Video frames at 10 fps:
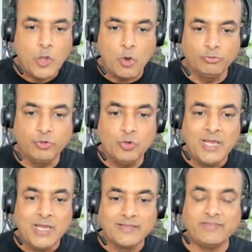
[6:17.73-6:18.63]
Also,
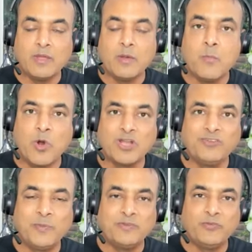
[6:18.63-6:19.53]
there's a model
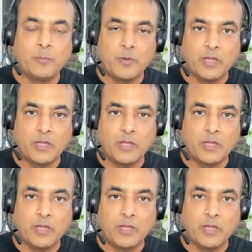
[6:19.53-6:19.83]
specific,